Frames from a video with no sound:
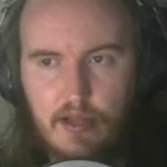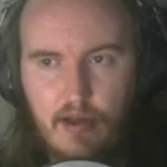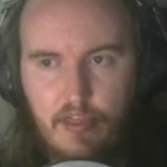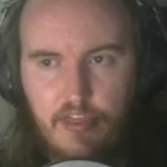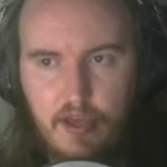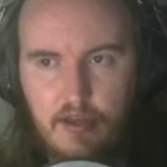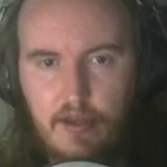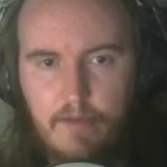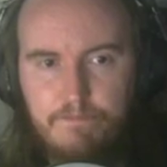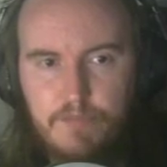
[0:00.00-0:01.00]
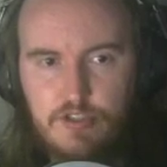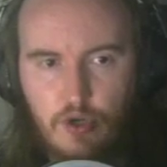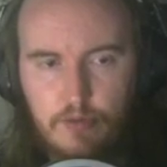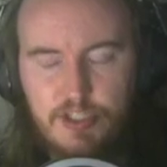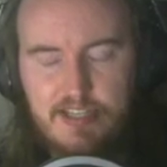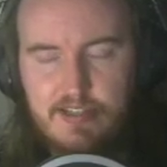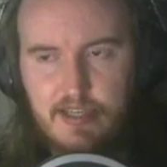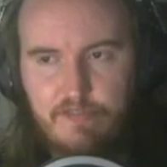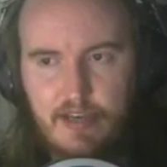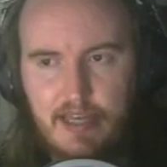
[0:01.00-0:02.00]
I think Storm Chaser
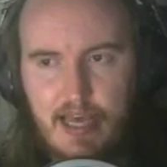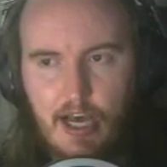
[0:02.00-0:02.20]
definitely